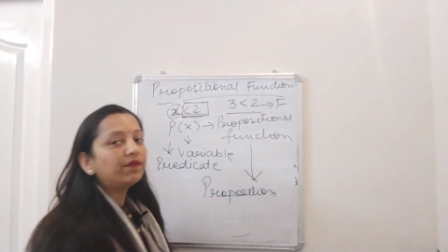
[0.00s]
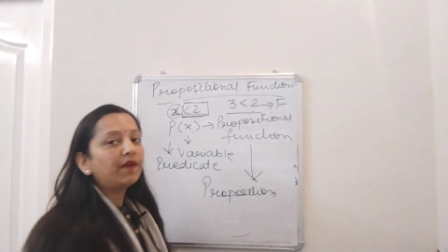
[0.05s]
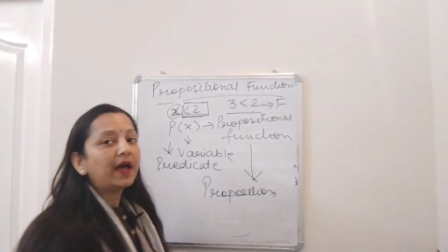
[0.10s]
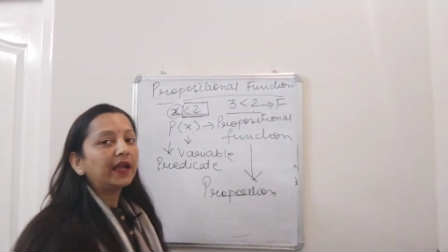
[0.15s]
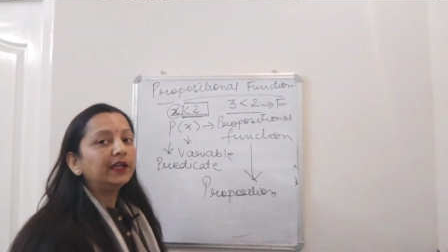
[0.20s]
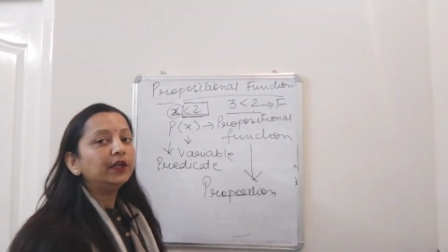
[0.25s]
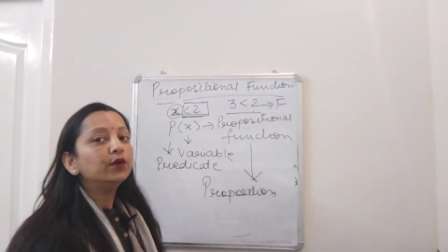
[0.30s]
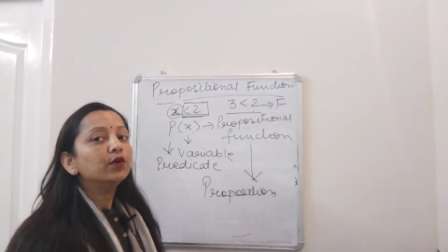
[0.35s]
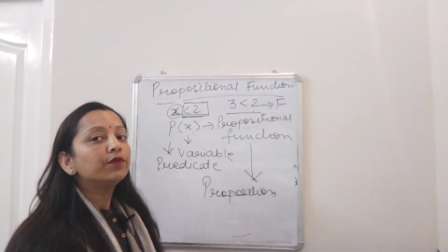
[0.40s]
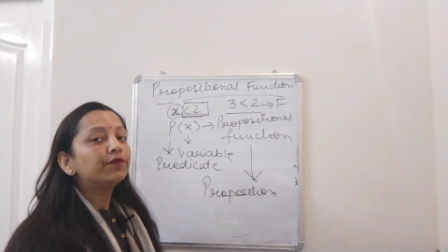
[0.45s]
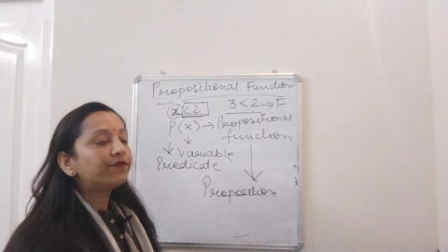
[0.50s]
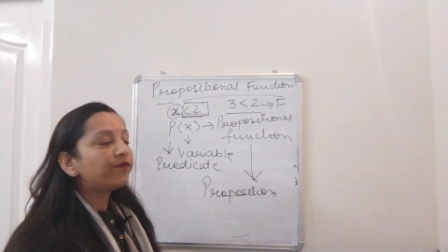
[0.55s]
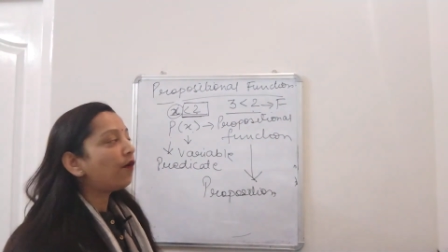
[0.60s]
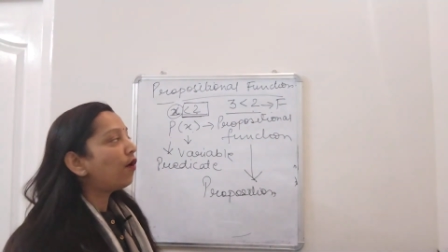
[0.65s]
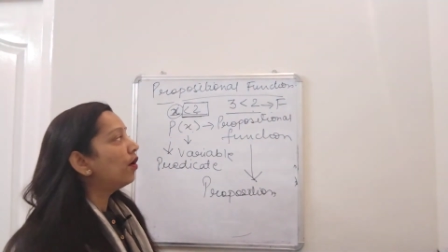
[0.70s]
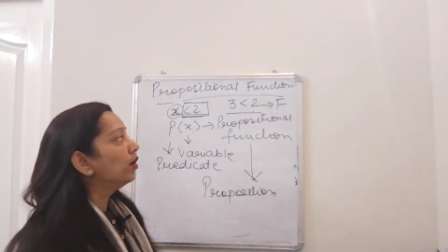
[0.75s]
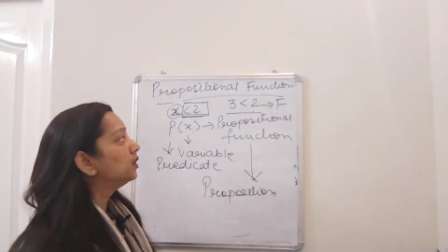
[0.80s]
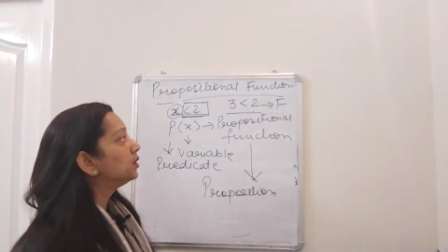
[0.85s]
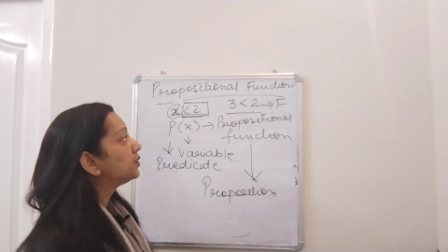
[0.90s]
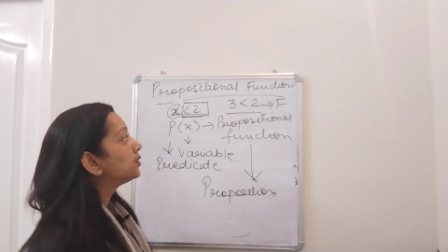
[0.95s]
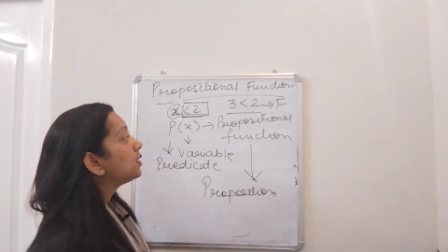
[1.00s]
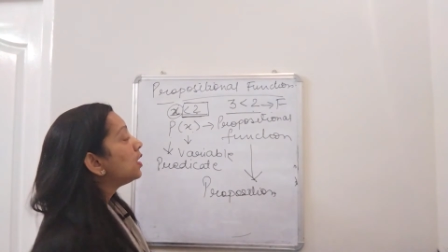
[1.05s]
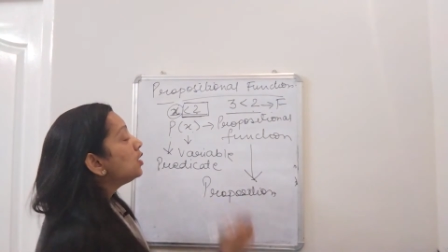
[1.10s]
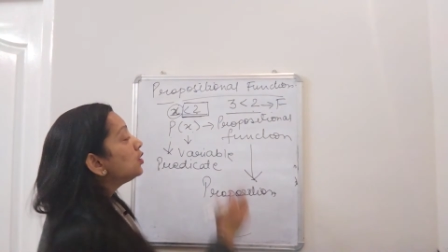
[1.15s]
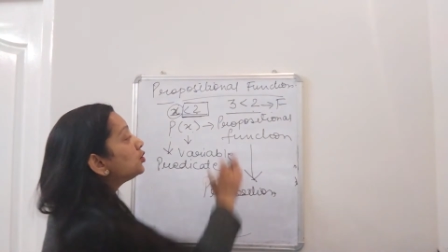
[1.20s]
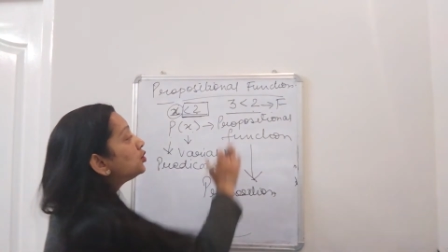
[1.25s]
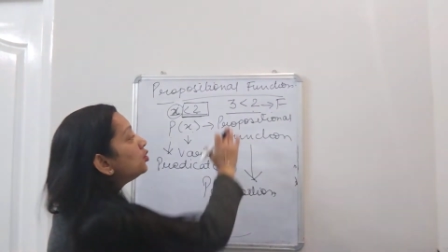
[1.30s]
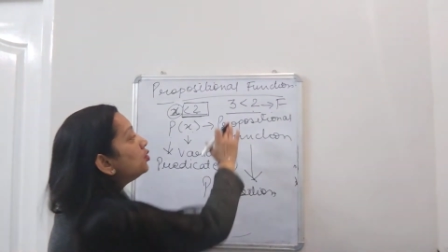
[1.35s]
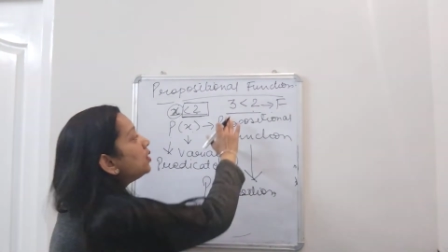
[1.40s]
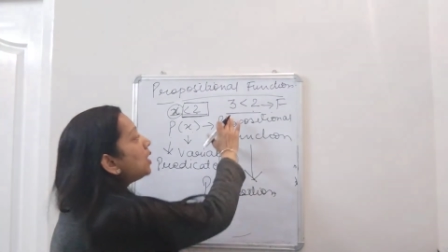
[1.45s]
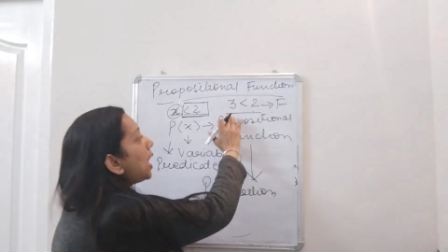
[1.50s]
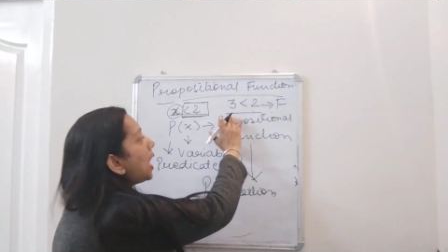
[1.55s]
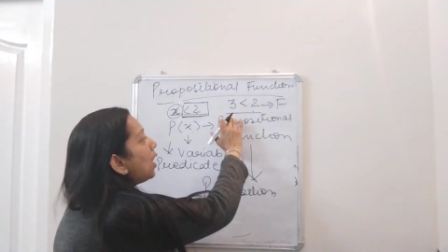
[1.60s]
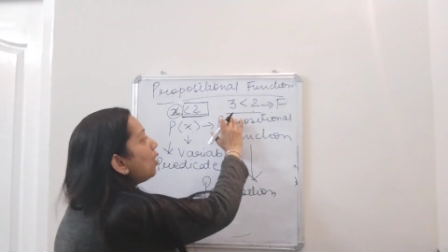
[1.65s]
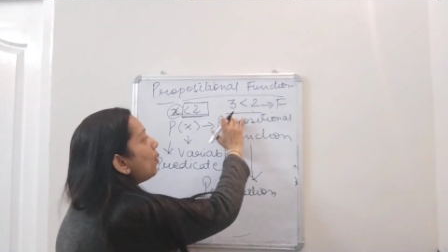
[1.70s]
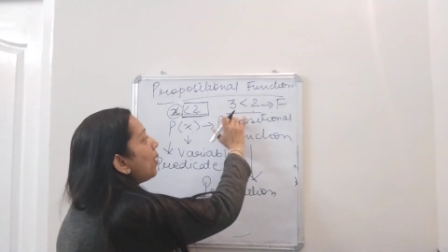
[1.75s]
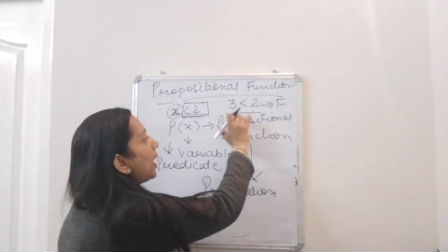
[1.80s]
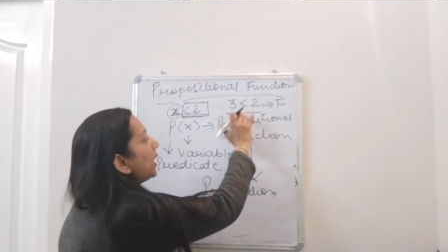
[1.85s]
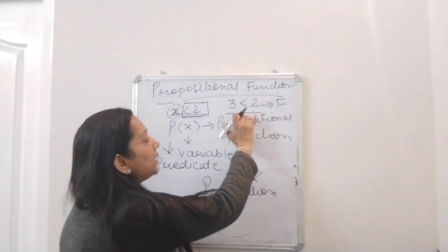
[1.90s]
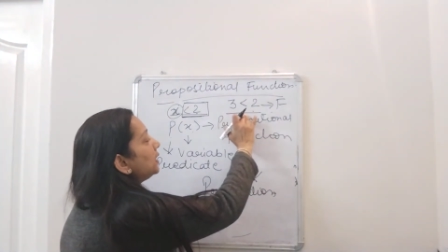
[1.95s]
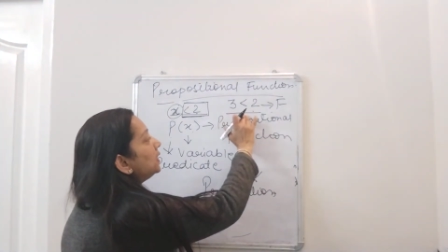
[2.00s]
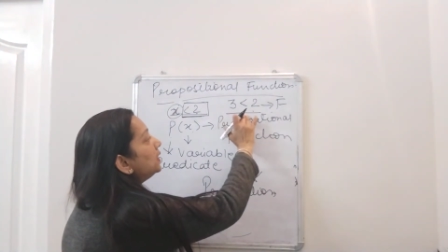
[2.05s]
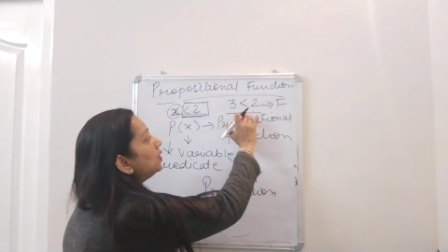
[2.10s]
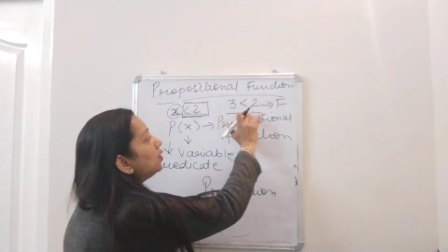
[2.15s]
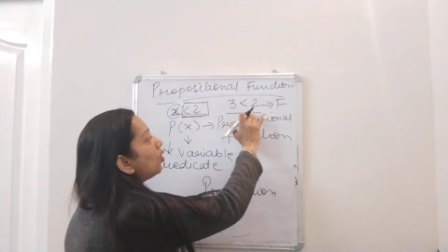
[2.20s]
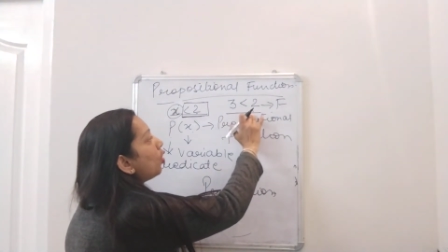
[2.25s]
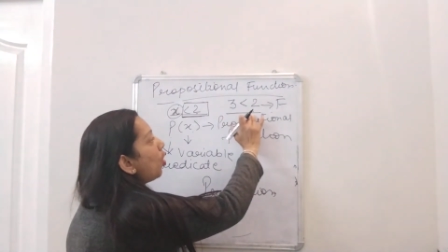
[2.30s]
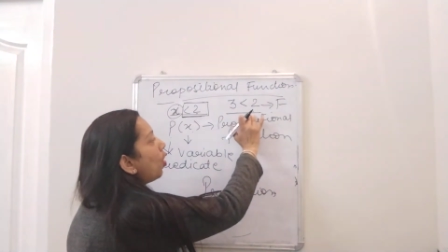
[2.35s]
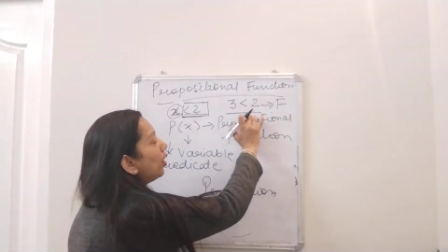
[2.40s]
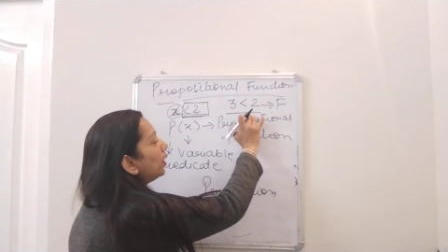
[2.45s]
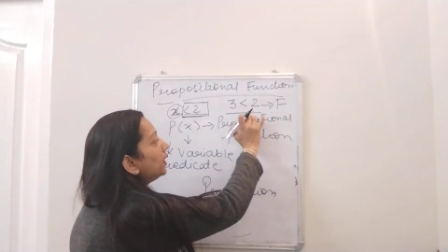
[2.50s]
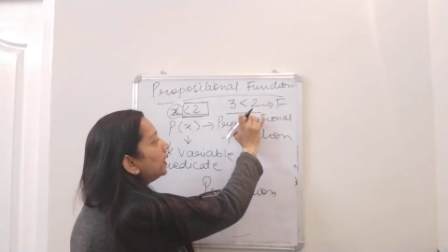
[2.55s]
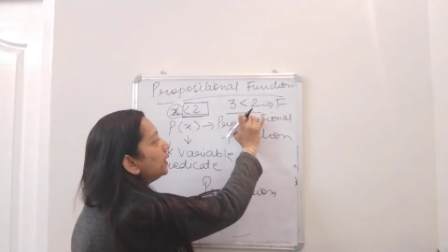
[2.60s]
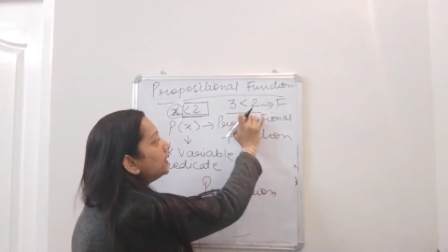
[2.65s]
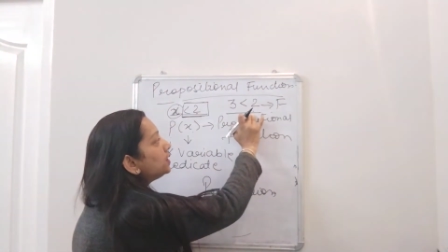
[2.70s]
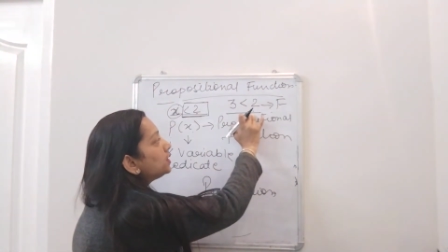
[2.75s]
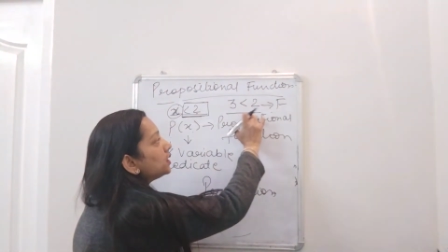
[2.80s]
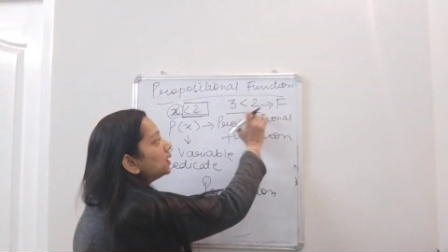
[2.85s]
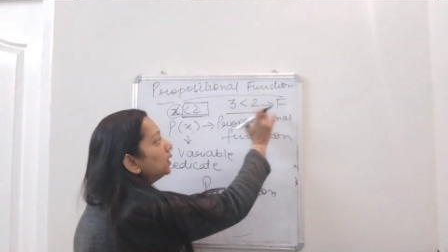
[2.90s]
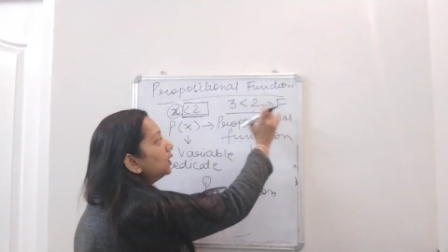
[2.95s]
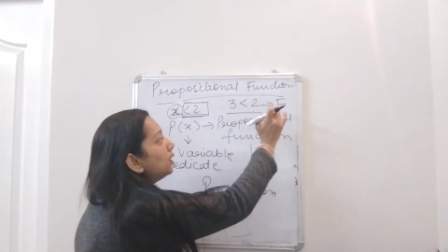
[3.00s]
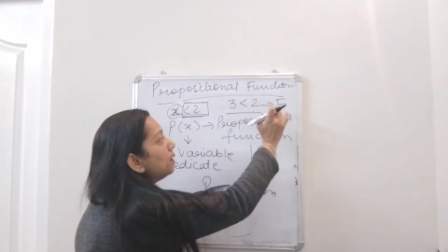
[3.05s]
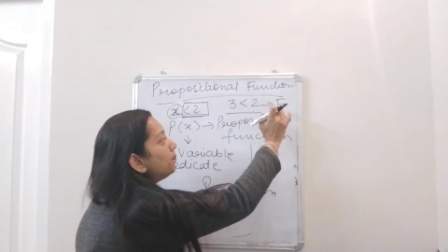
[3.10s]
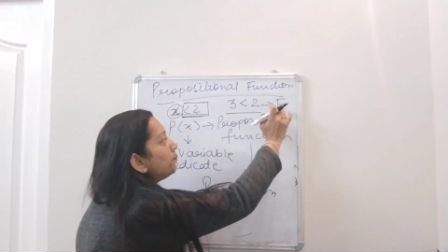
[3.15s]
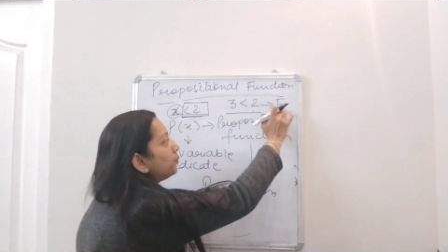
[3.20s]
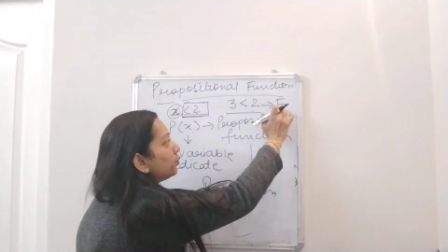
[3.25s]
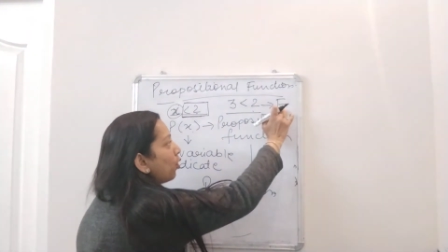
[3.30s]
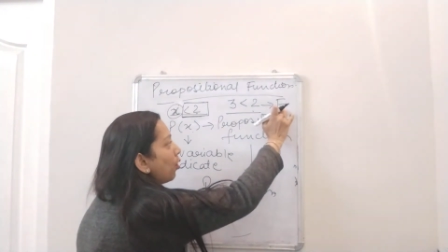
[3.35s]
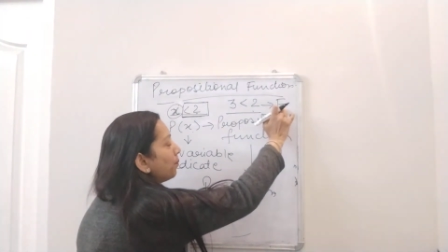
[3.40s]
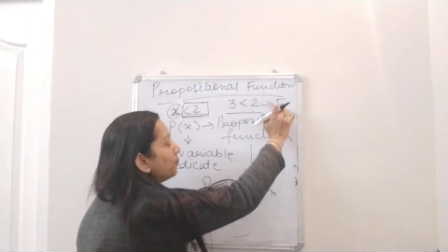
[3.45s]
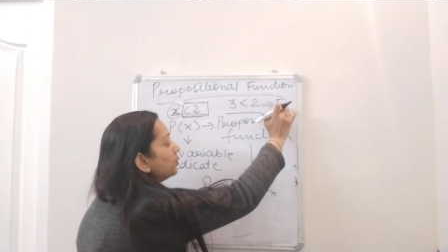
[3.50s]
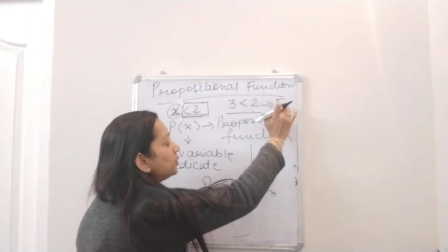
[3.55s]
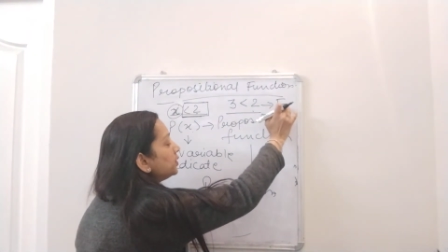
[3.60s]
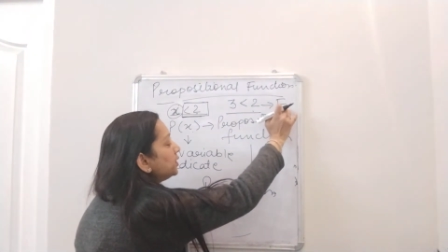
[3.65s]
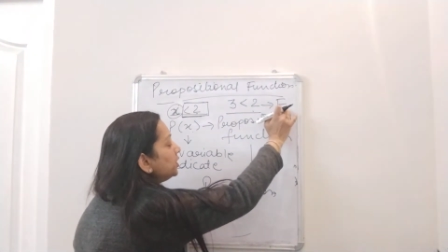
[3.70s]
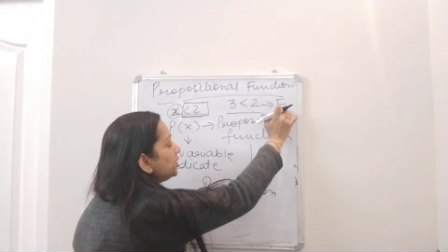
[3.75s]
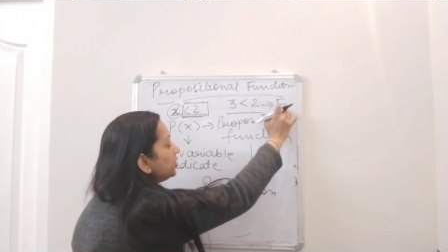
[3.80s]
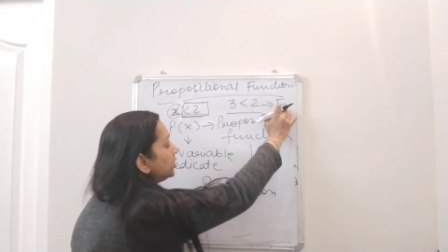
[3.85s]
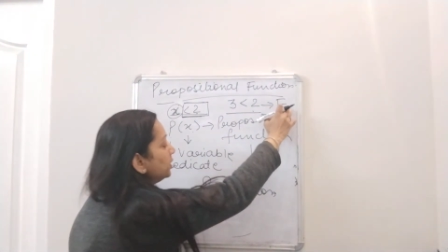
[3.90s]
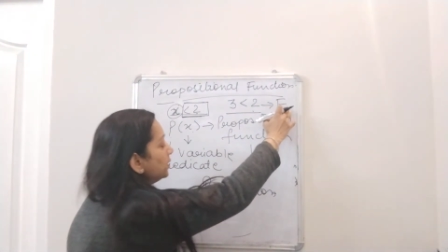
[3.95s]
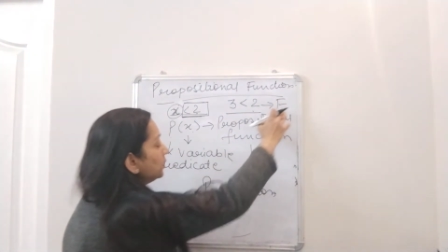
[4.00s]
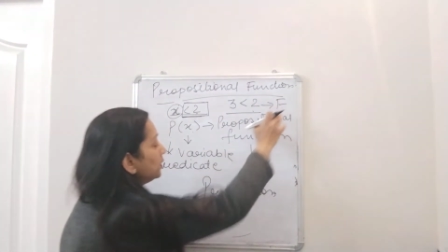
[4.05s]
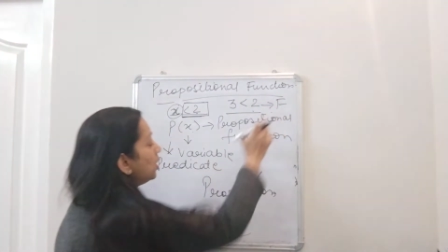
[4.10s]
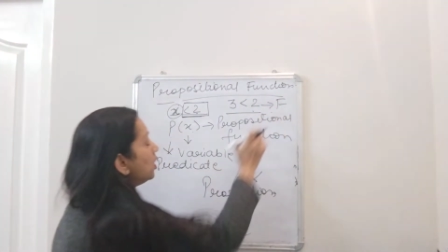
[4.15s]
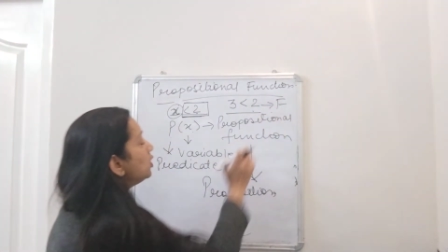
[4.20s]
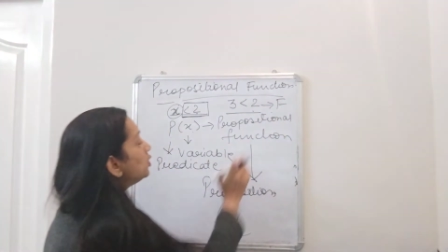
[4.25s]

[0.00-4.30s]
value false. So now I can call it a proposition.